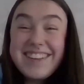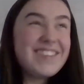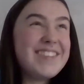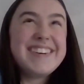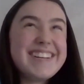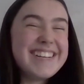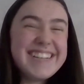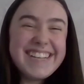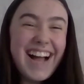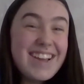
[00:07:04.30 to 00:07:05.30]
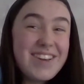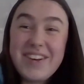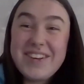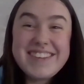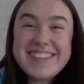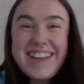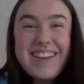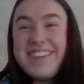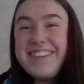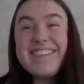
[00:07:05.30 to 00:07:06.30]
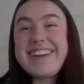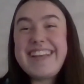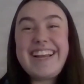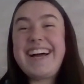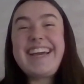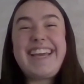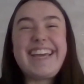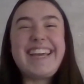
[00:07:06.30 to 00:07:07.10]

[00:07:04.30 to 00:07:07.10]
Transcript: know, I could if you really like.